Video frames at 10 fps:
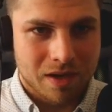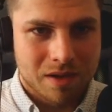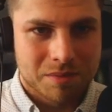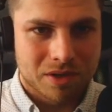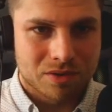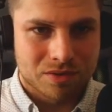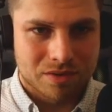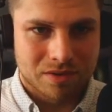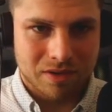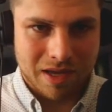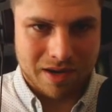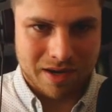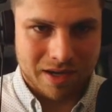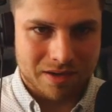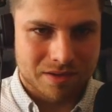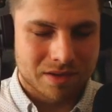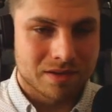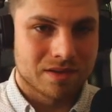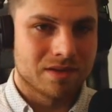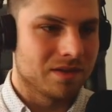because the array
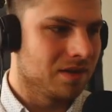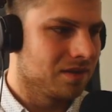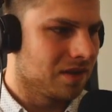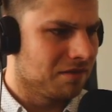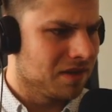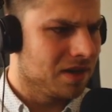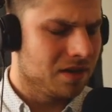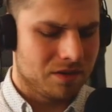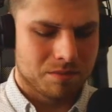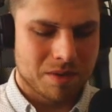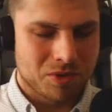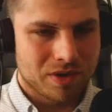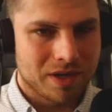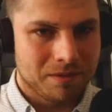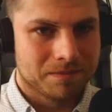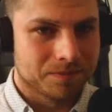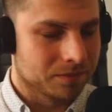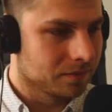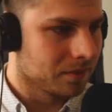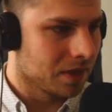exists somewhere in the memory,
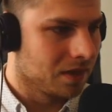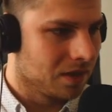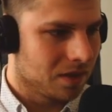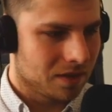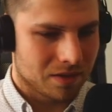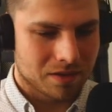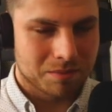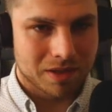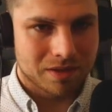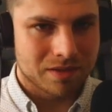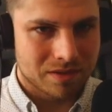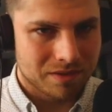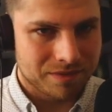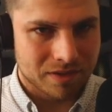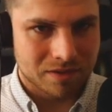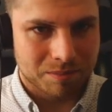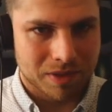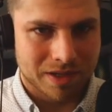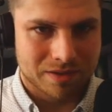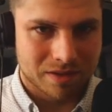but it's different
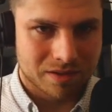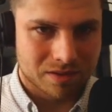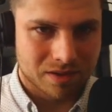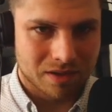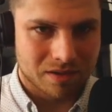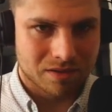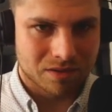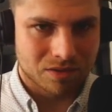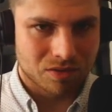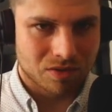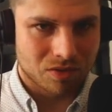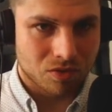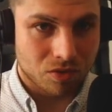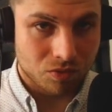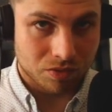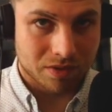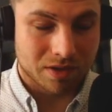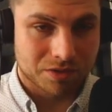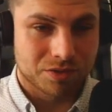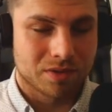place. It's in the code
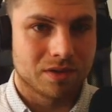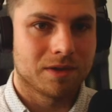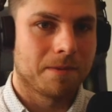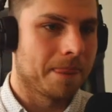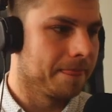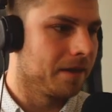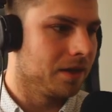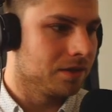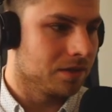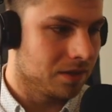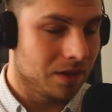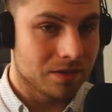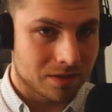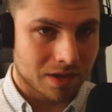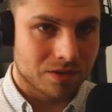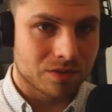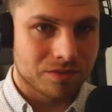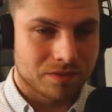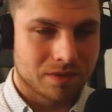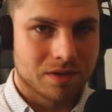actually. It's inside of
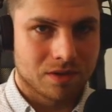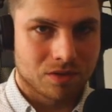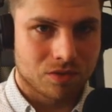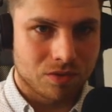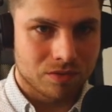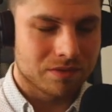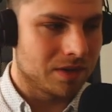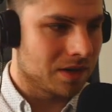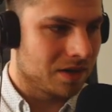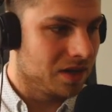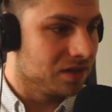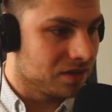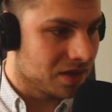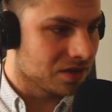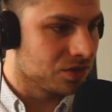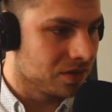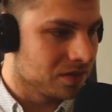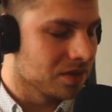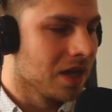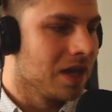code where are instructions.
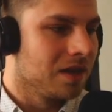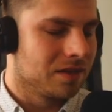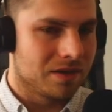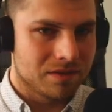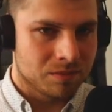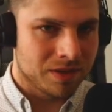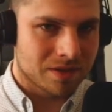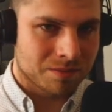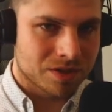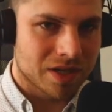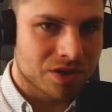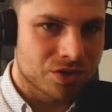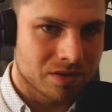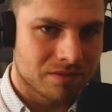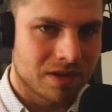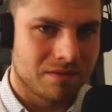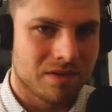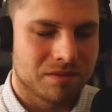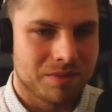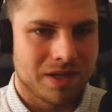There will be some section where will
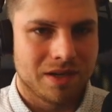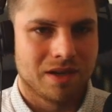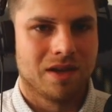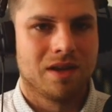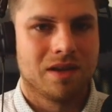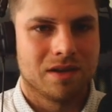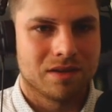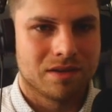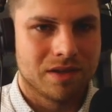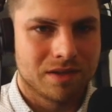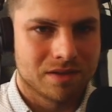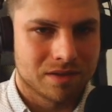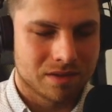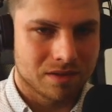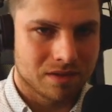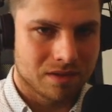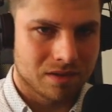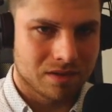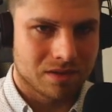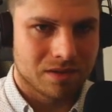be this
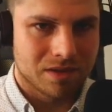array,